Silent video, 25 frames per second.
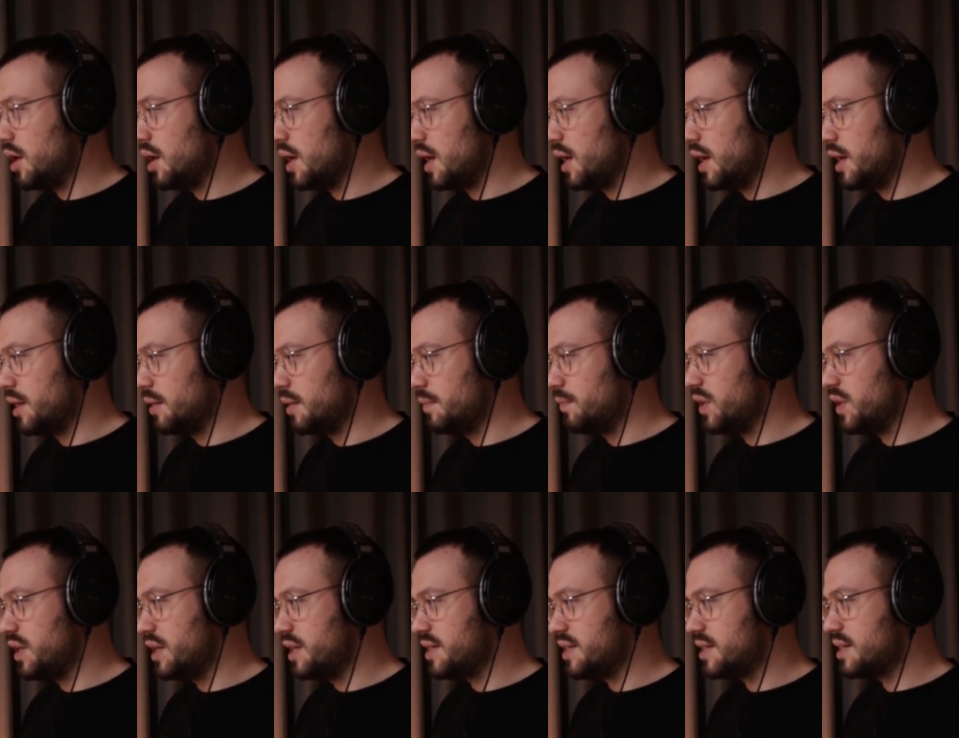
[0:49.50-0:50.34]

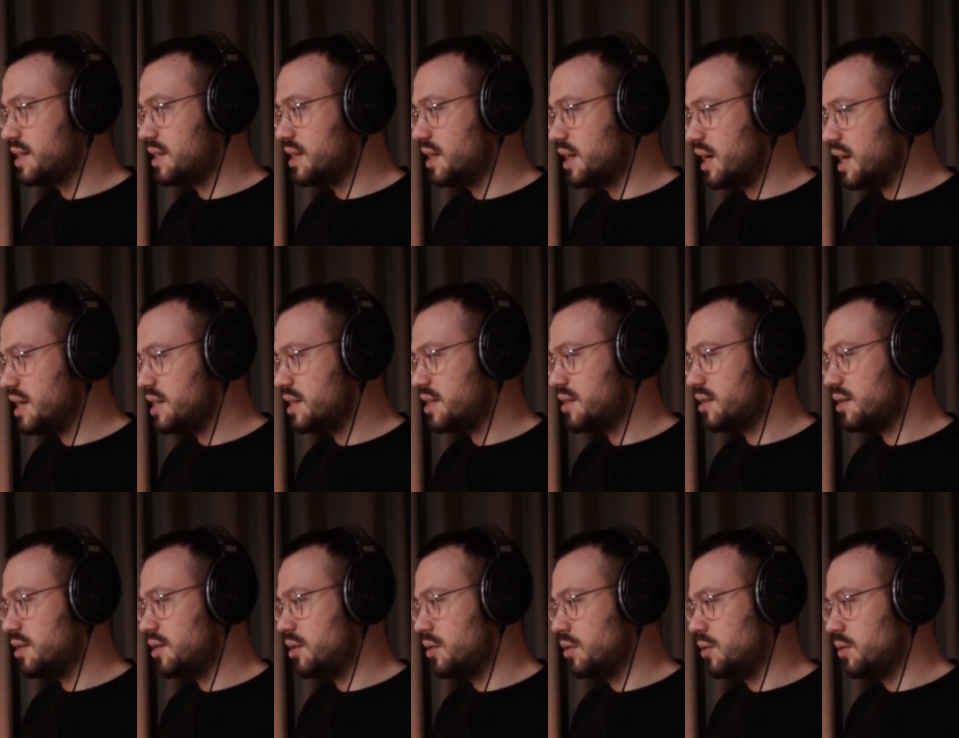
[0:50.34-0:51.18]
and it's
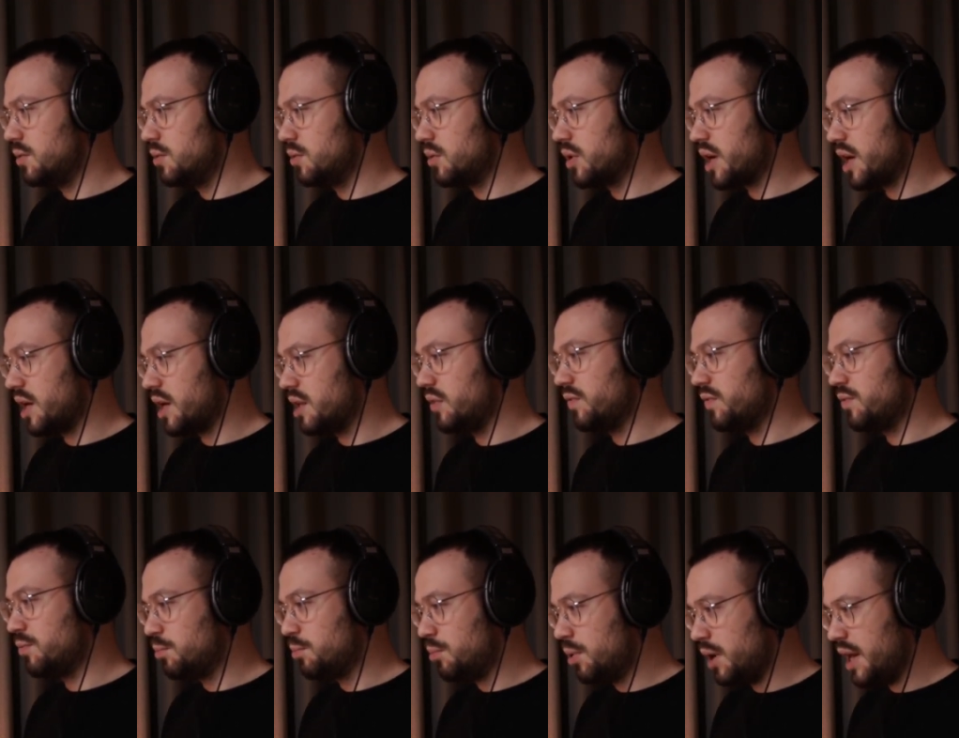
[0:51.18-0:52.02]
nice to kind
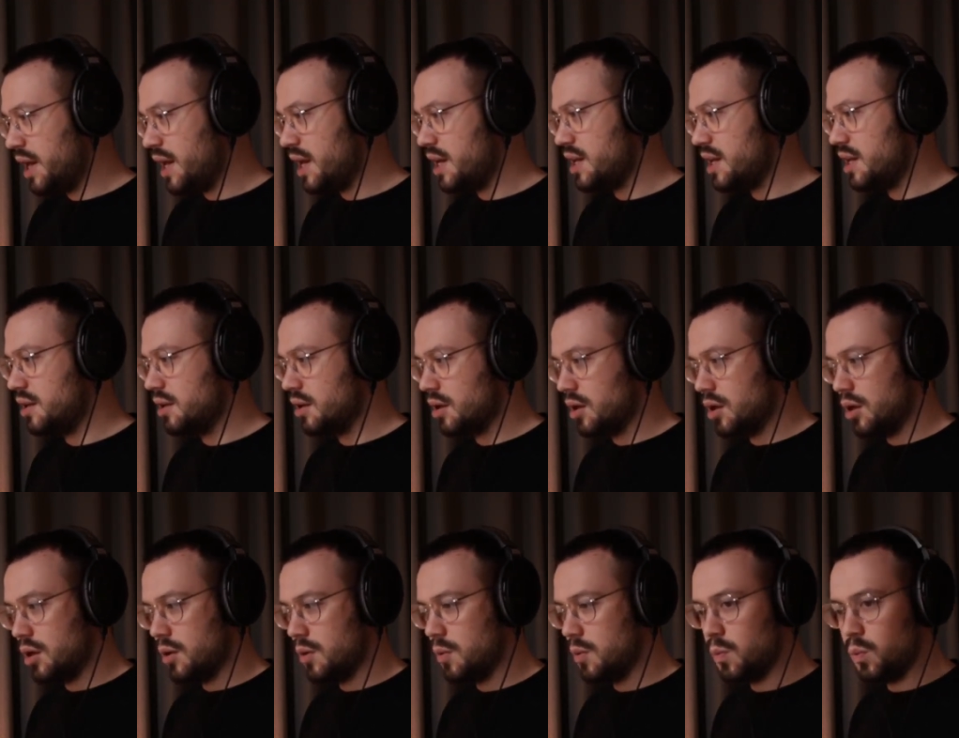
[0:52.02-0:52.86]
of play
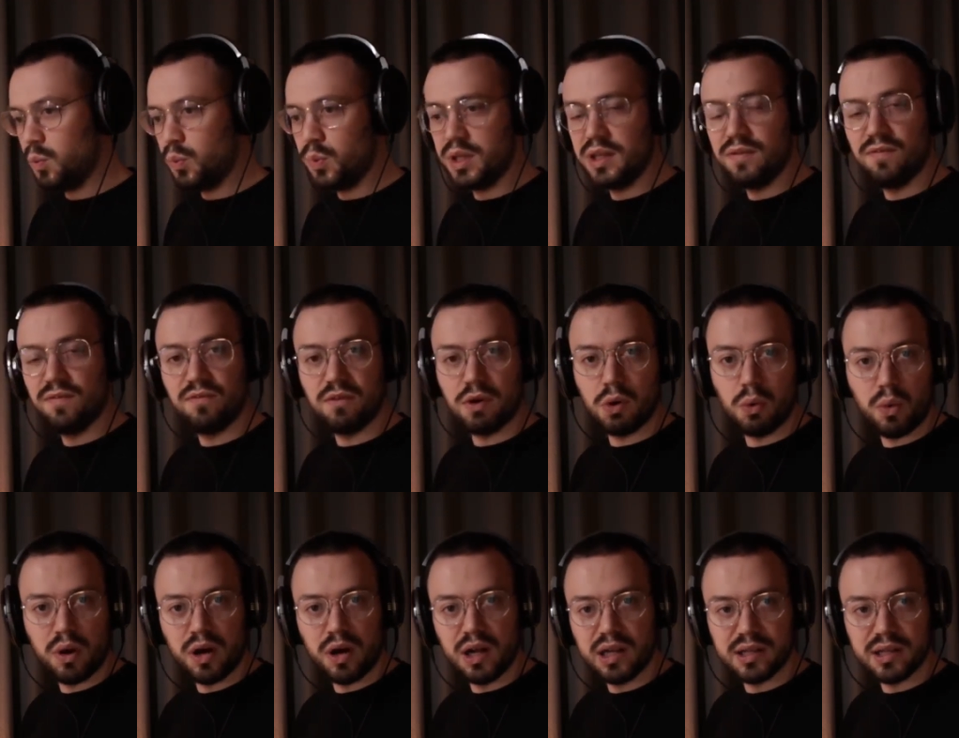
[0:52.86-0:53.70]
with the
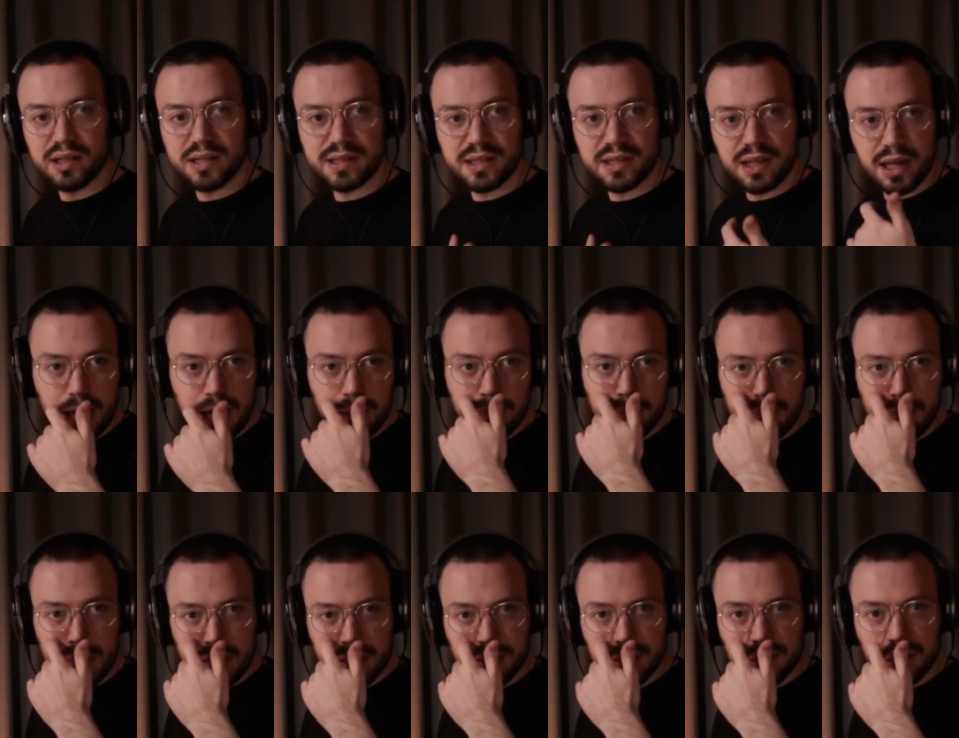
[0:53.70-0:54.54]
vocals
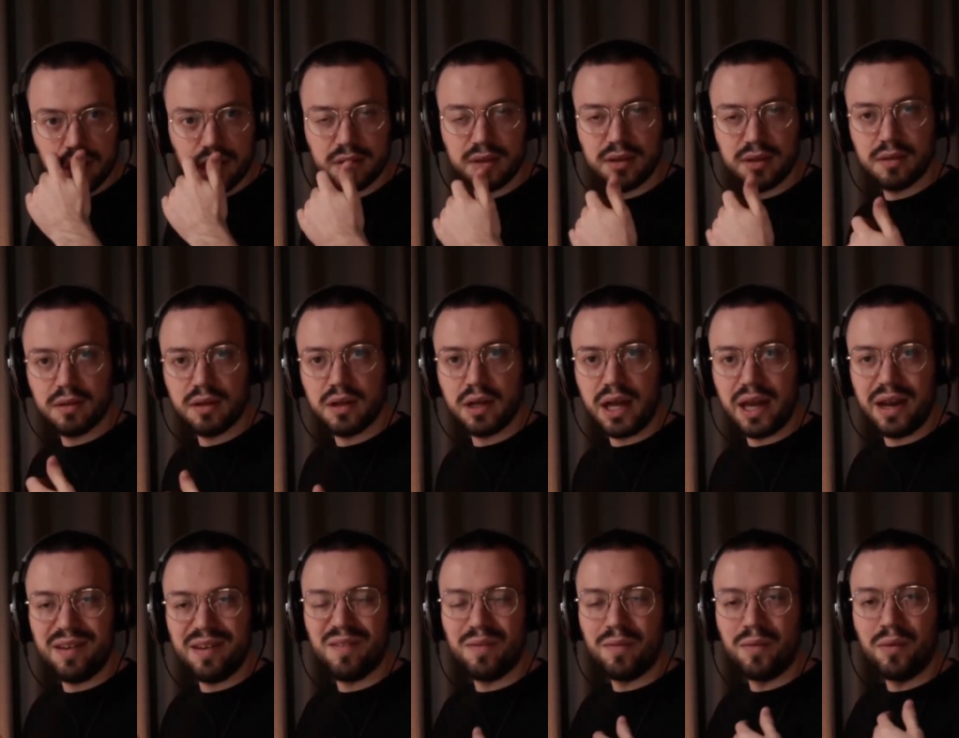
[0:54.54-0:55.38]
and make
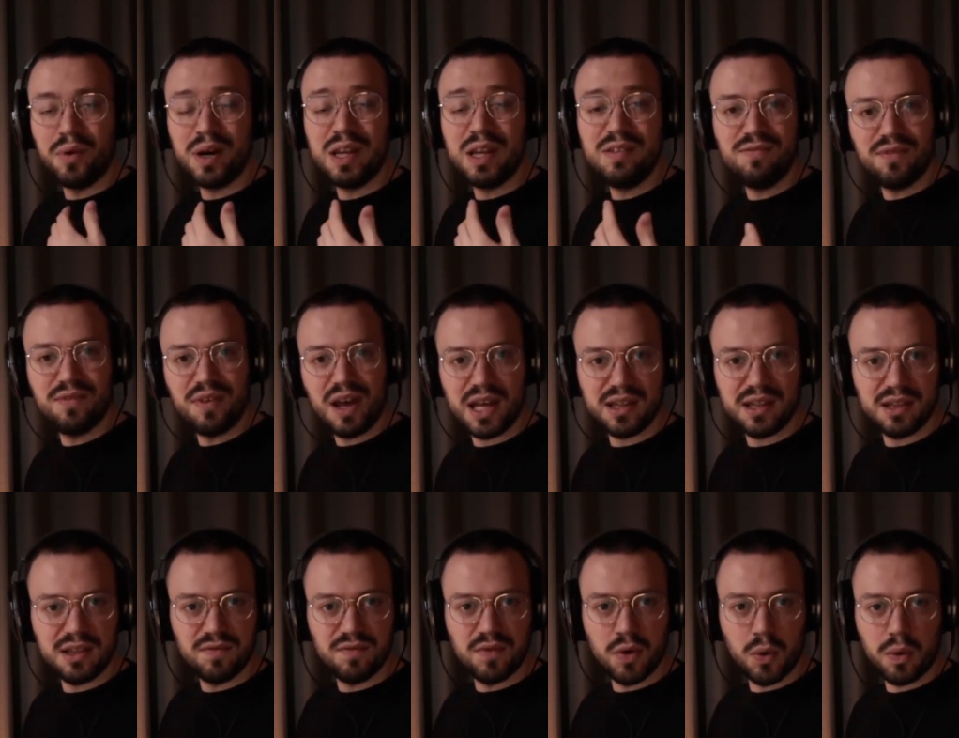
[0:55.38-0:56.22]
and
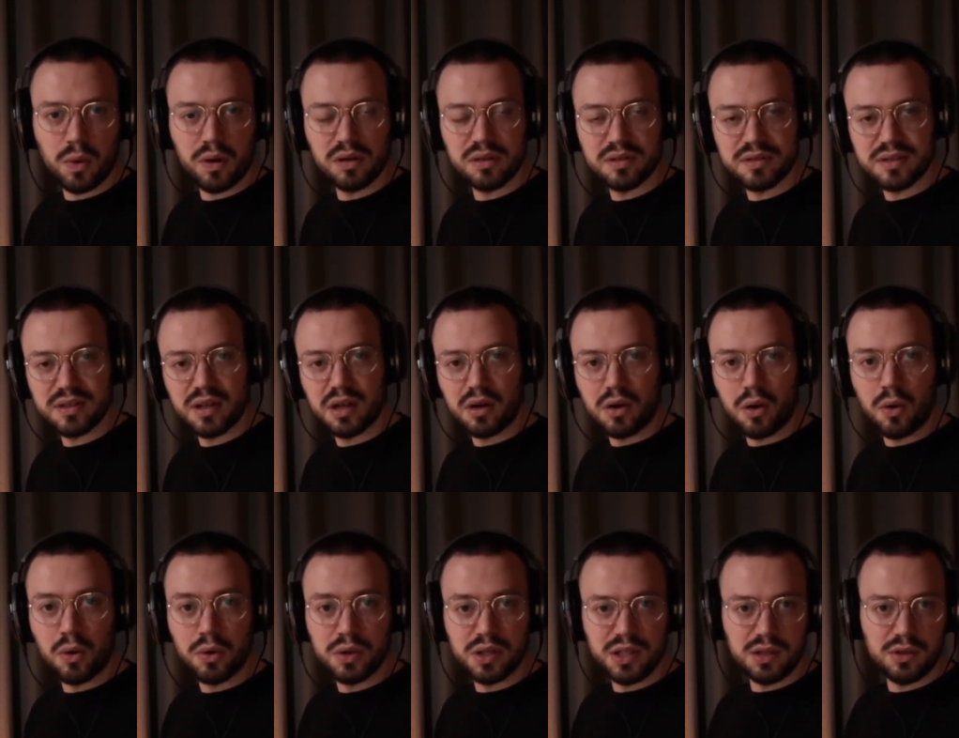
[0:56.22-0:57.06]
reinvent the vocals
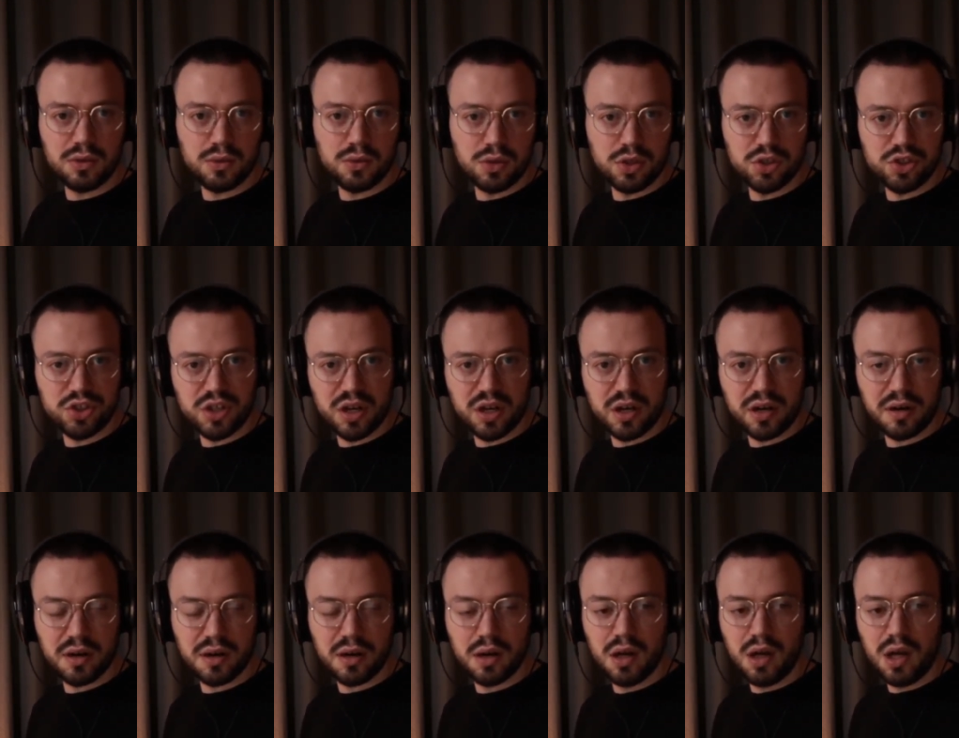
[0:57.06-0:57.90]
according to the
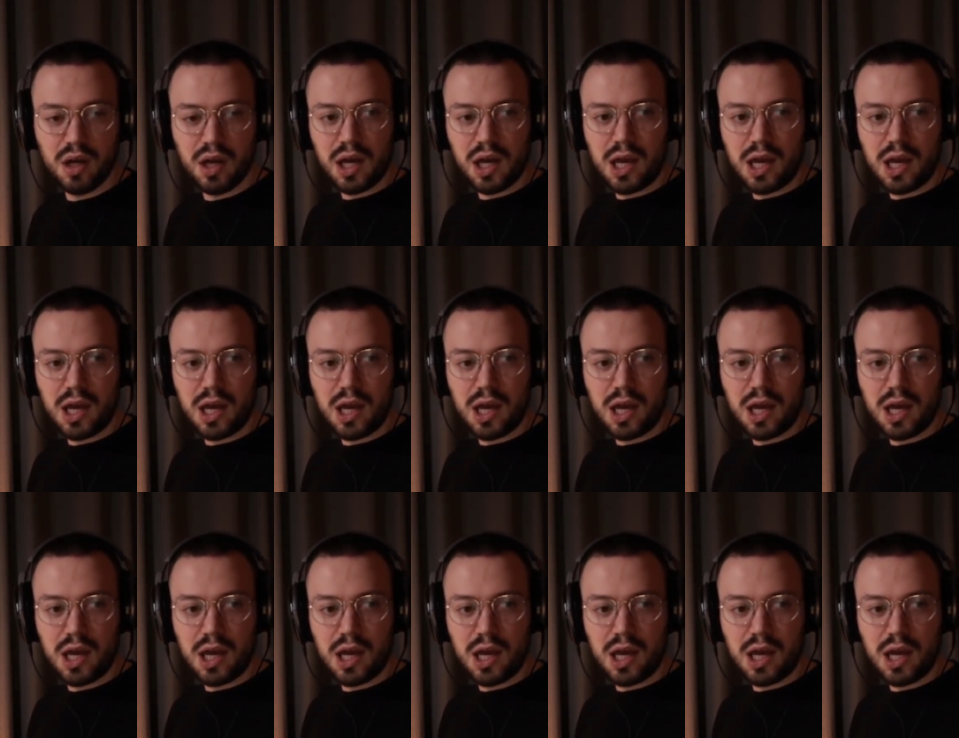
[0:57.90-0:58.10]
genre.